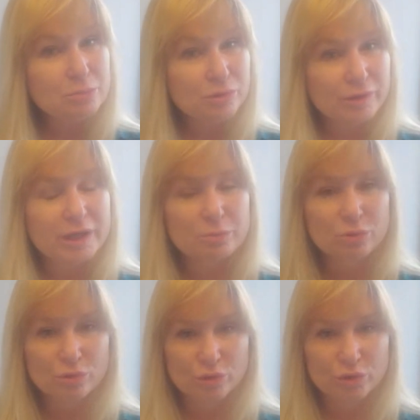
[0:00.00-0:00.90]

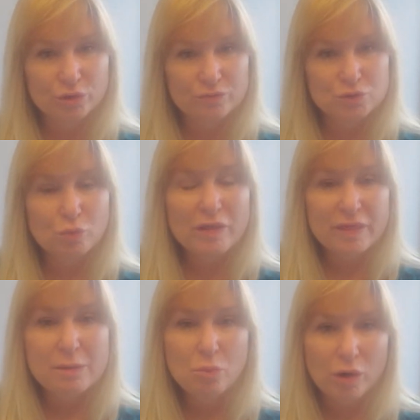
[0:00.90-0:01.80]
pre-approved with
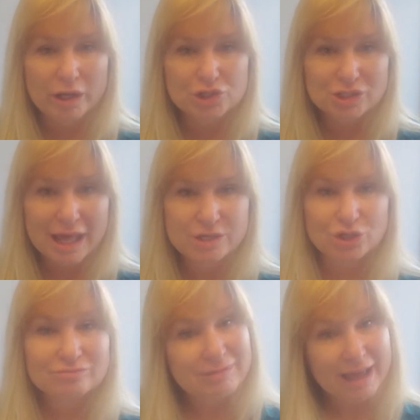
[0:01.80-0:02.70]
a mortgage
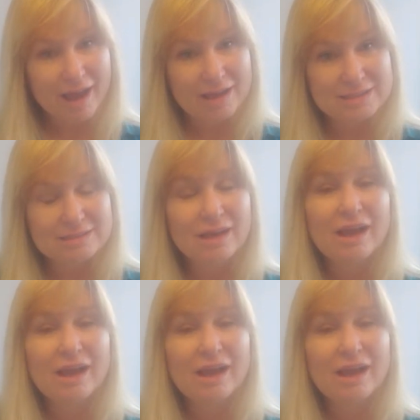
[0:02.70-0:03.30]
lender like us.